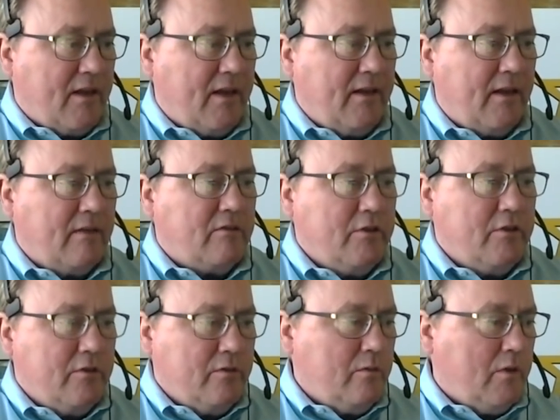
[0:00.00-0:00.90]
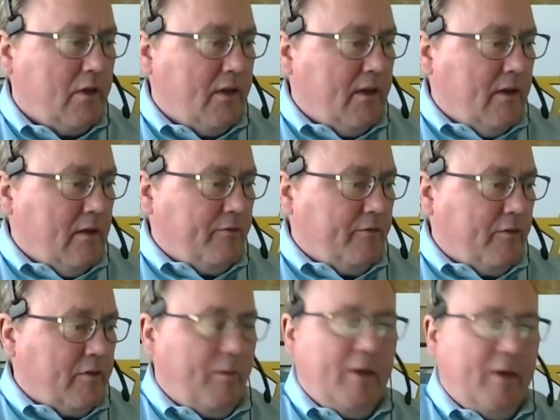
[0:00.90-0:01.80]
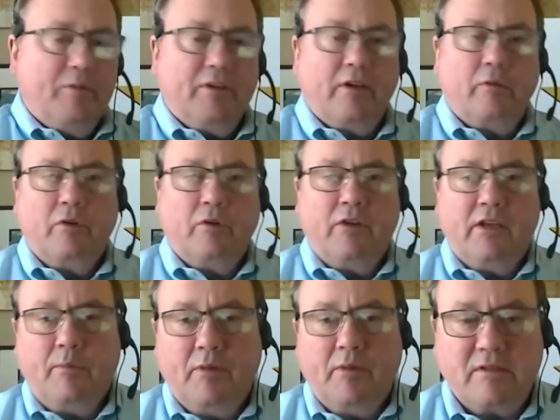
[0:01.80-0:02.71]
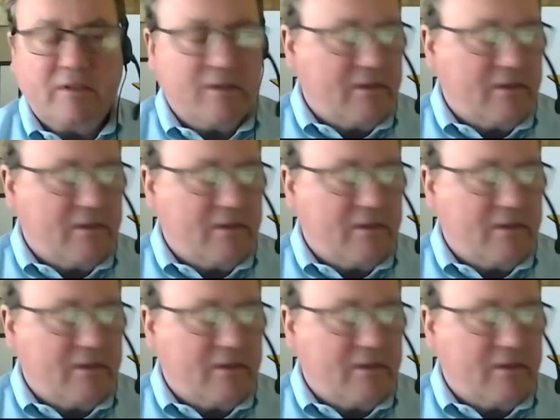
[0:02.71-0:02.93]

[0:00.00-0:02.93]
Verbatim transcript: And then two, for the people that are really in the business,